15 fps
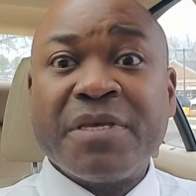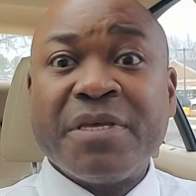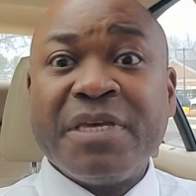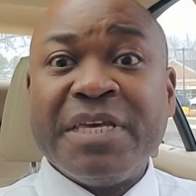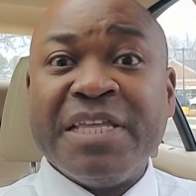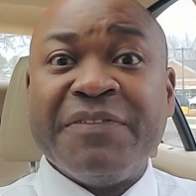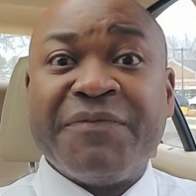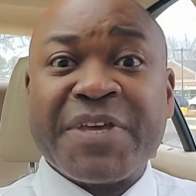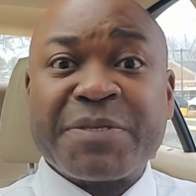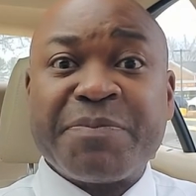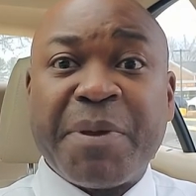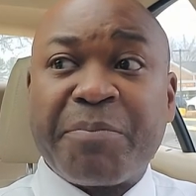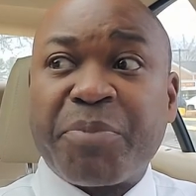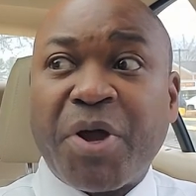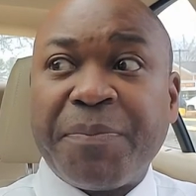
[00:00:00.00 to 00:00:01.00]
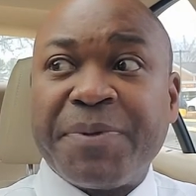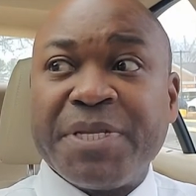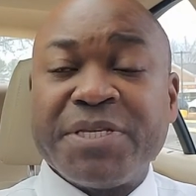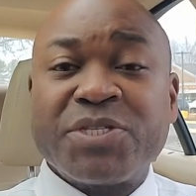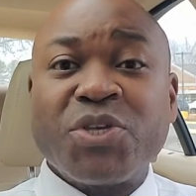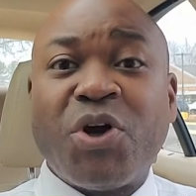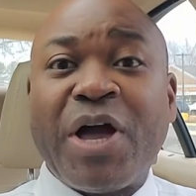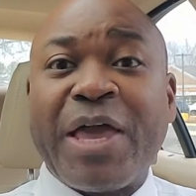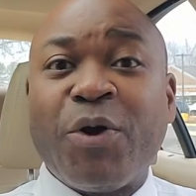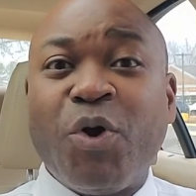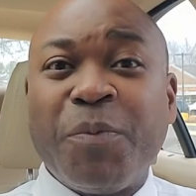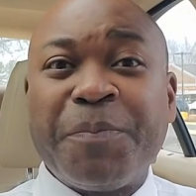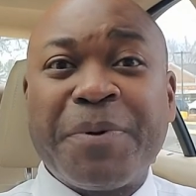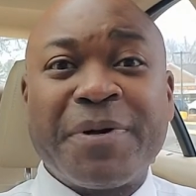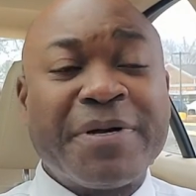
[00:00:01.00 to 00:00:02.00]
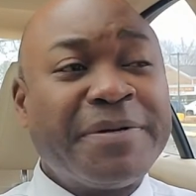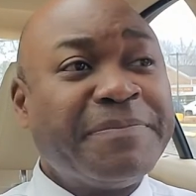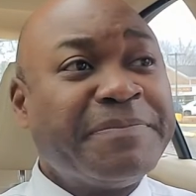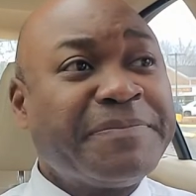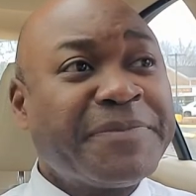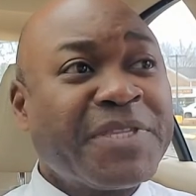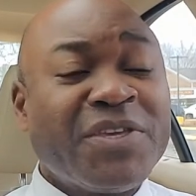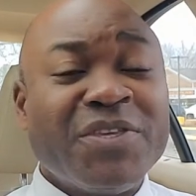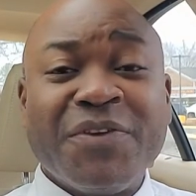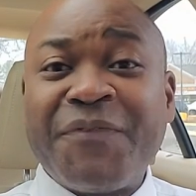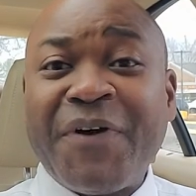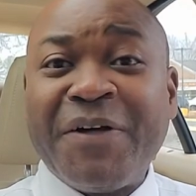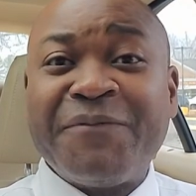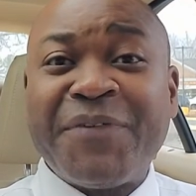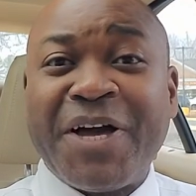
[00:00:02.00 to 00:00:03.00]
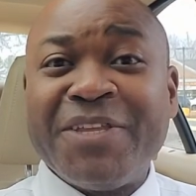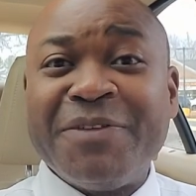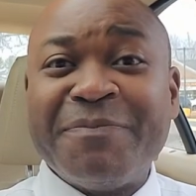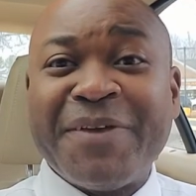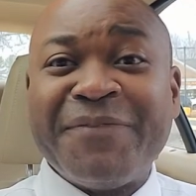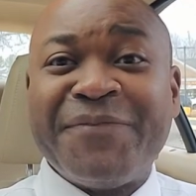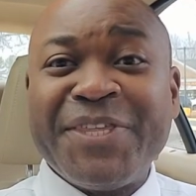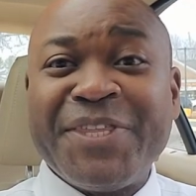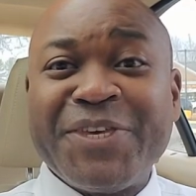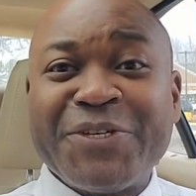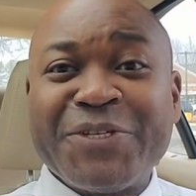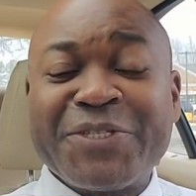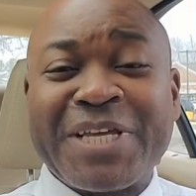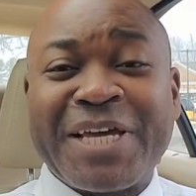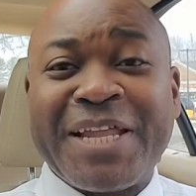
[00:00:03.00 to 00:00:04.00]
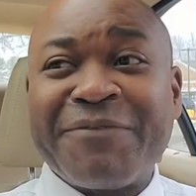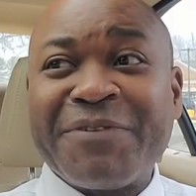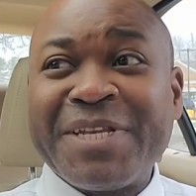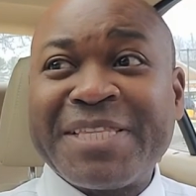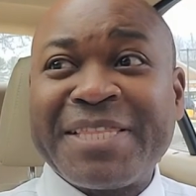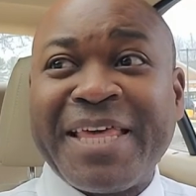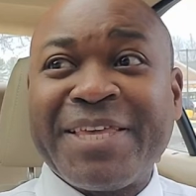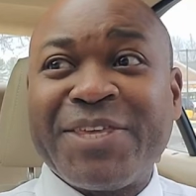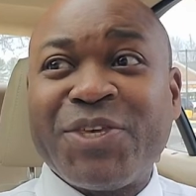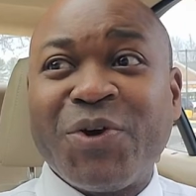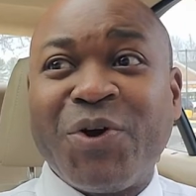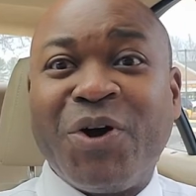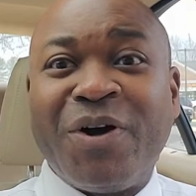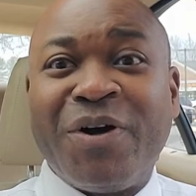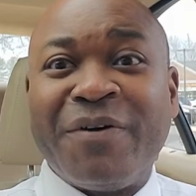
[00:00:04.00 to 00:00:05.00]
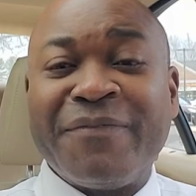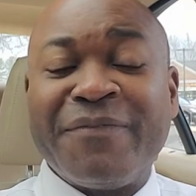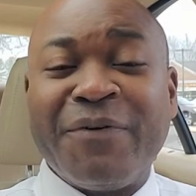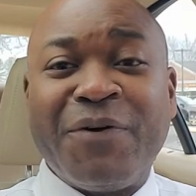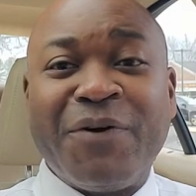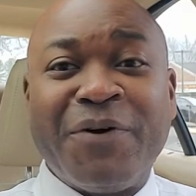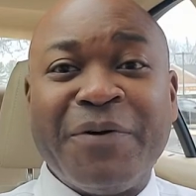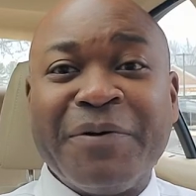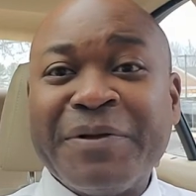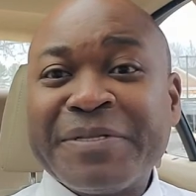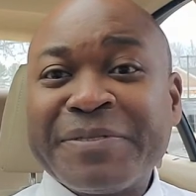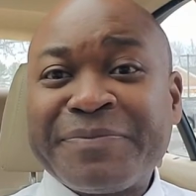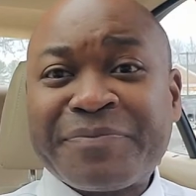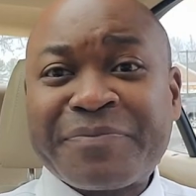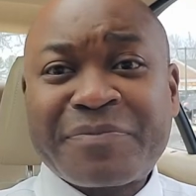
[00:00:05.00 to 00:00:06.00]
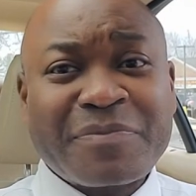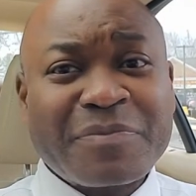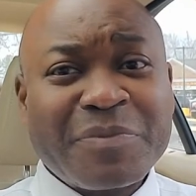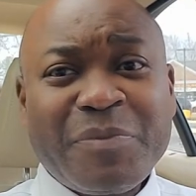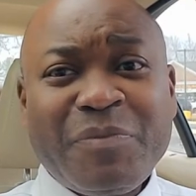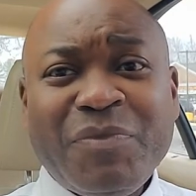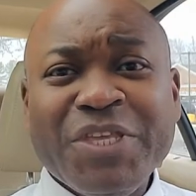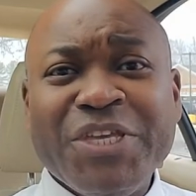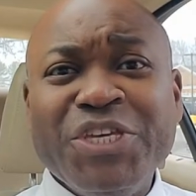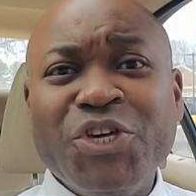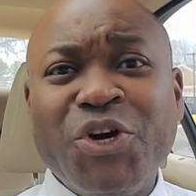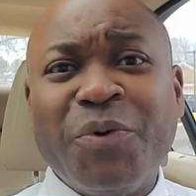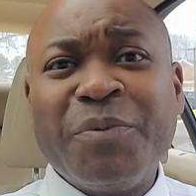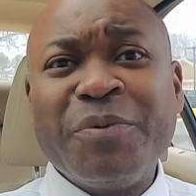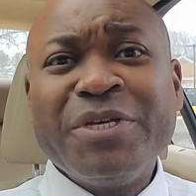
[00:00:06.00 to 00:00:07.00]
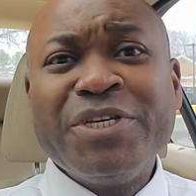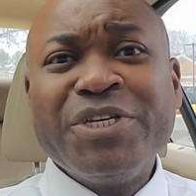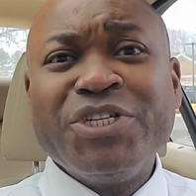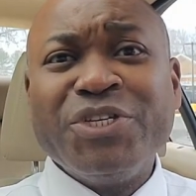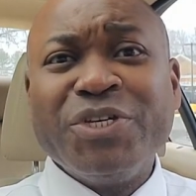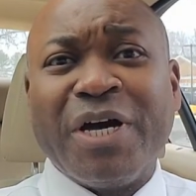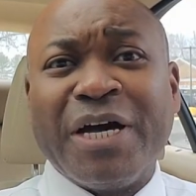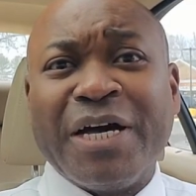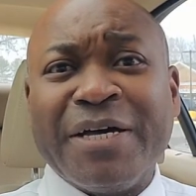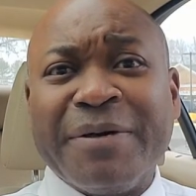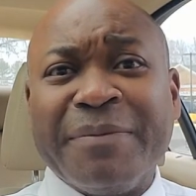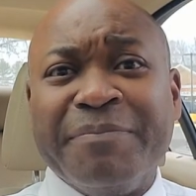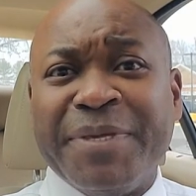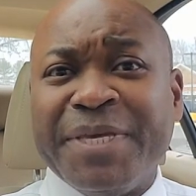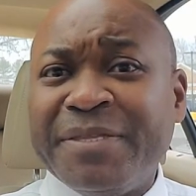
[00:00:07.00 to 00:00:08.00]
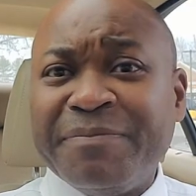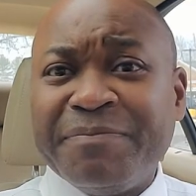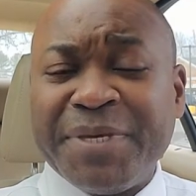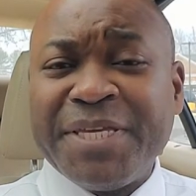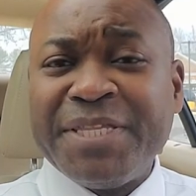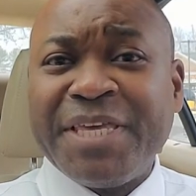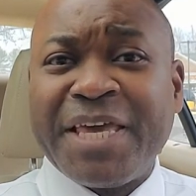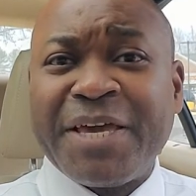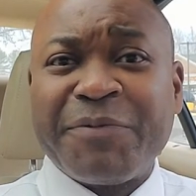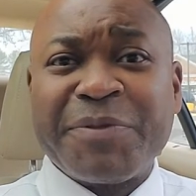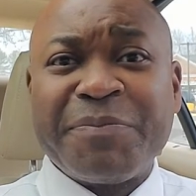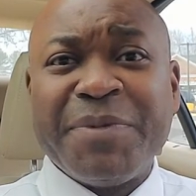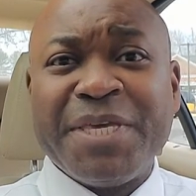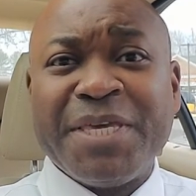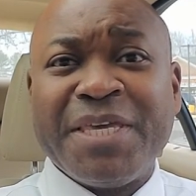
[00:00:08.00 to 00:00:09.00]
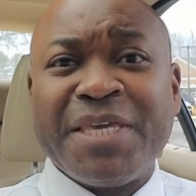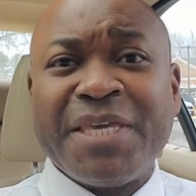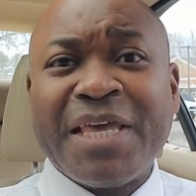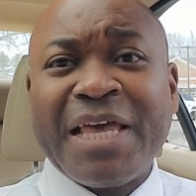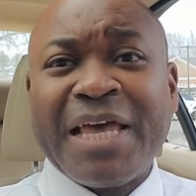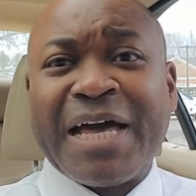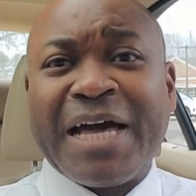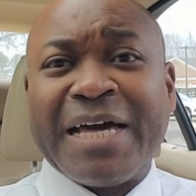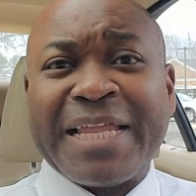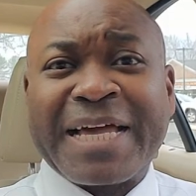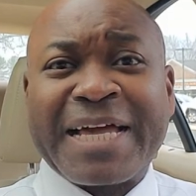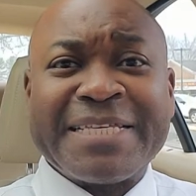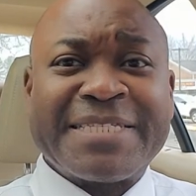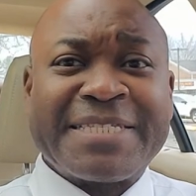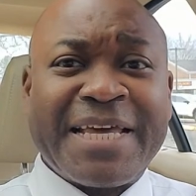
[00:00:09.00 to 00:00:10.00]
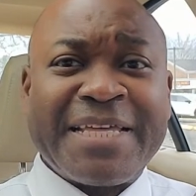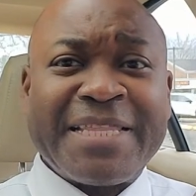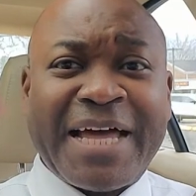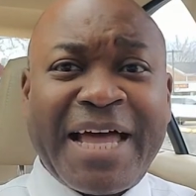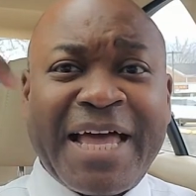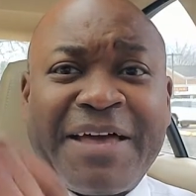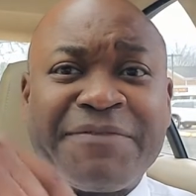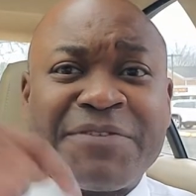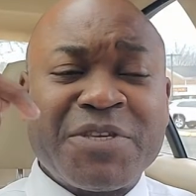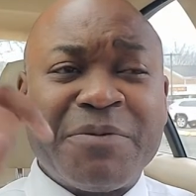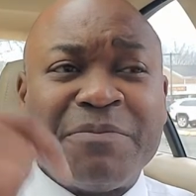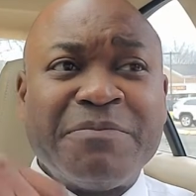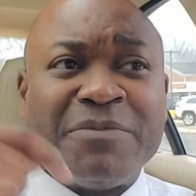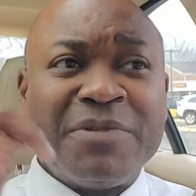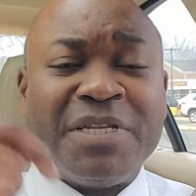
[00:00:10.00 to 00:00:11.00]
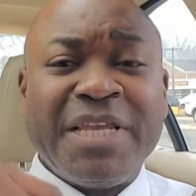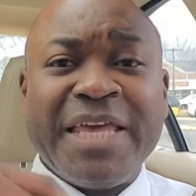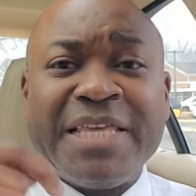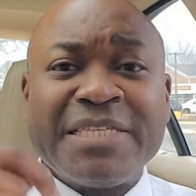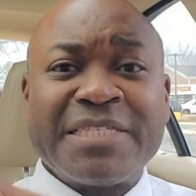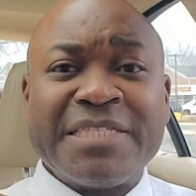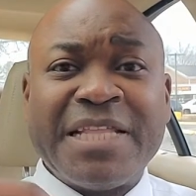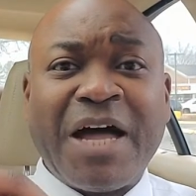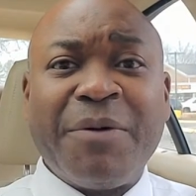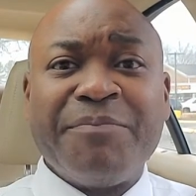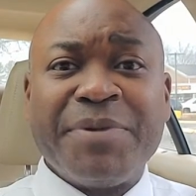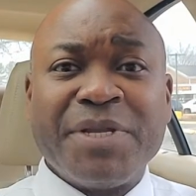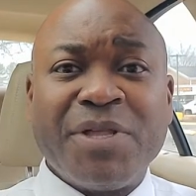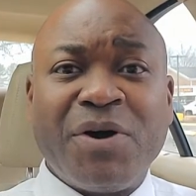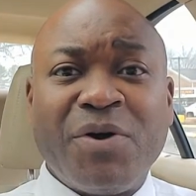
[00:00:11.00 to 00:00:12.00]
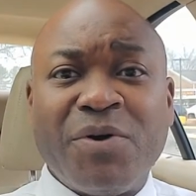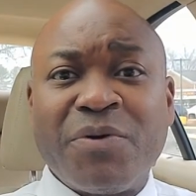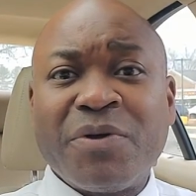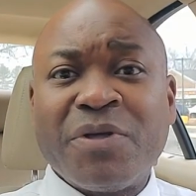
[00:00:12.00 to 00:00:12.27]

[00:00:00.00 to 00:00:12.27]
investment property. So I hope you found value in my videos, and I really thank you all for, you know, being here with me. And like I said, I have some links down below